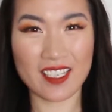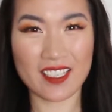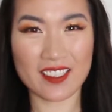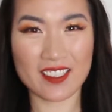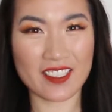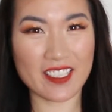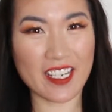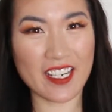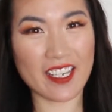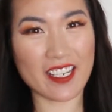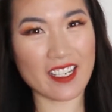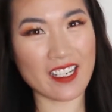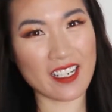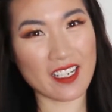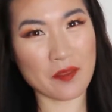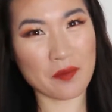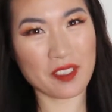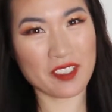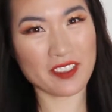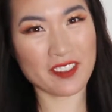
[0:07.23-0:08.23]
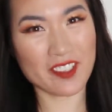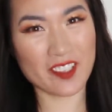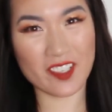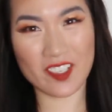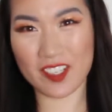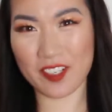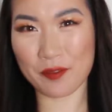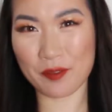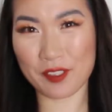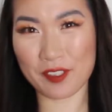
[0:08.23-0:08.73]
Today I'm going to
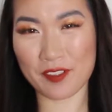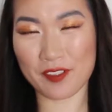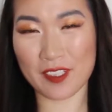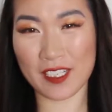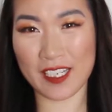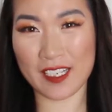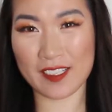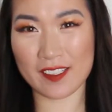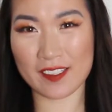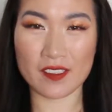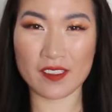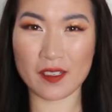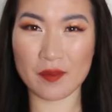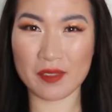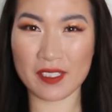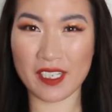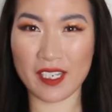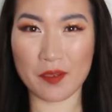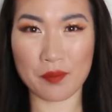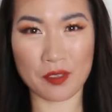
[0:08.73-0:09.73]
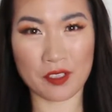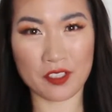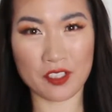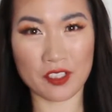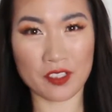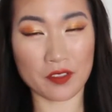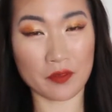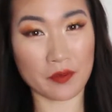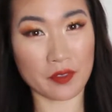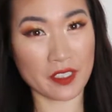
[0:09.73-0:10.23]
share with you guys something I
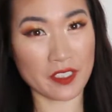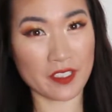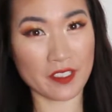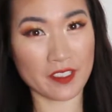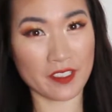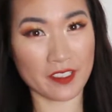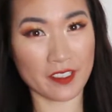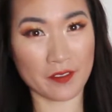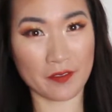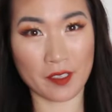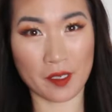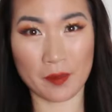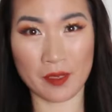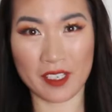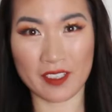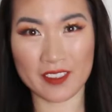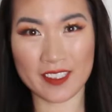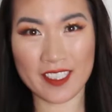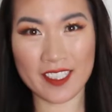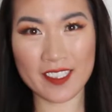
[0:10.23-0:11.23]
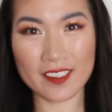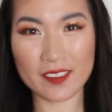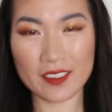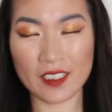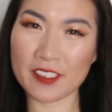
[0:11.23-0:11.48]
purchased recently from Ulta.